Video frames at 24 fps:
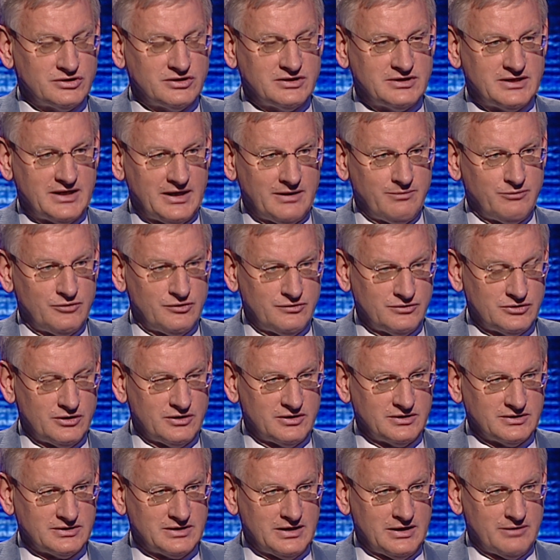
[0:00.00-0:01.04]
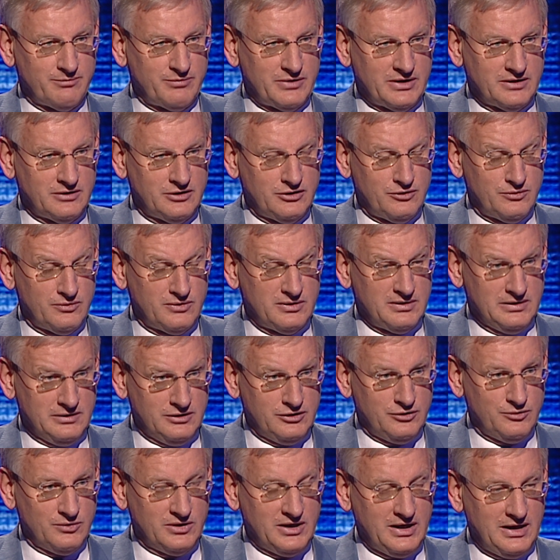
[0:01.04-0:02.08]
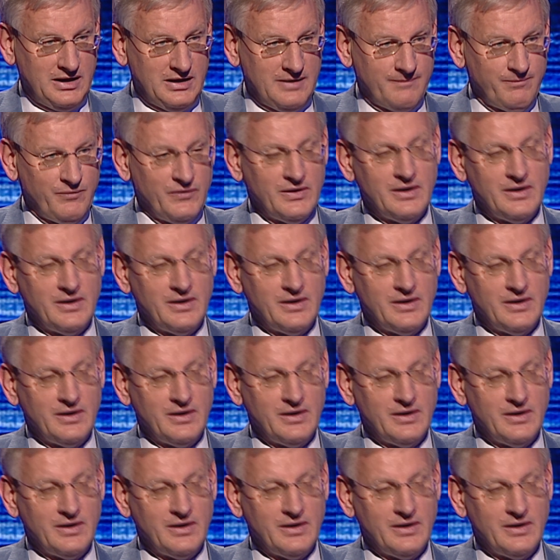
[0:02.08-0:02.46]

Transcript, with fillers: the same to a certain extent by the U in the UK.